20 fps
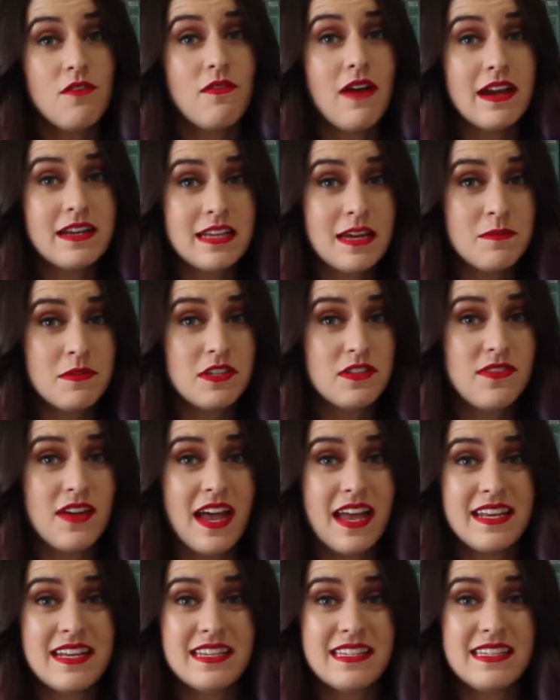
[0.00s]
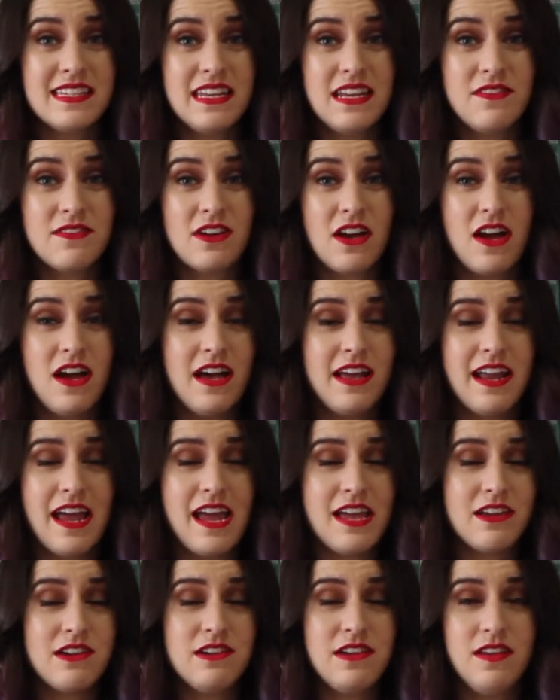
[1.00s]
Ragtime was fine. City of God,
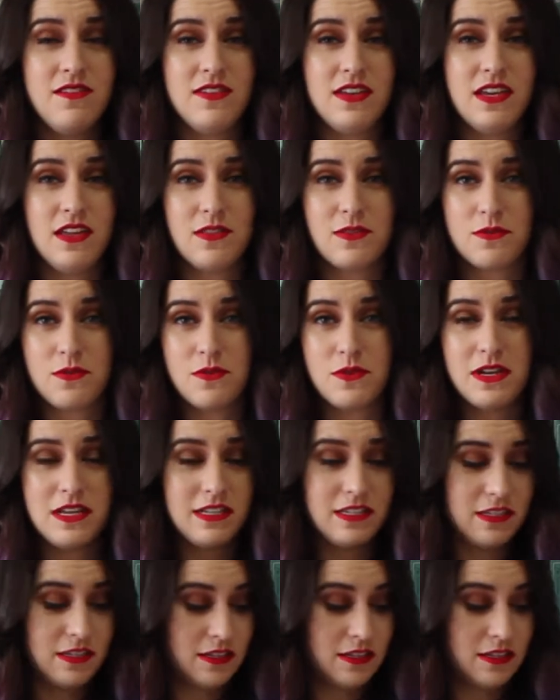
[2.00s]
I couldn't even get through it.